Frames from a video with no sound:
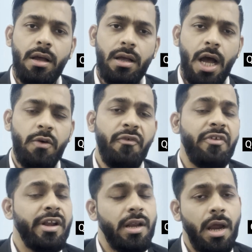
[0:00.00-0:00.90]
However,
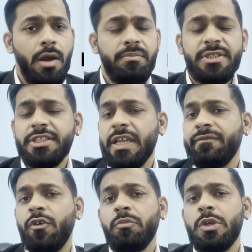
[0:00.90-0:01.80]
I must
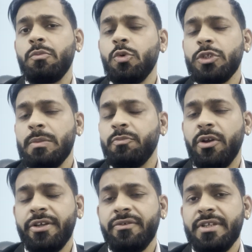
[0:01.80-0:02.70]
inform you most
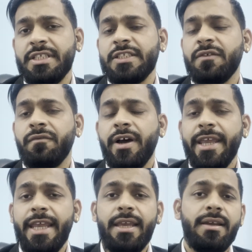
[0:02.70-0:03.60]
important reasons why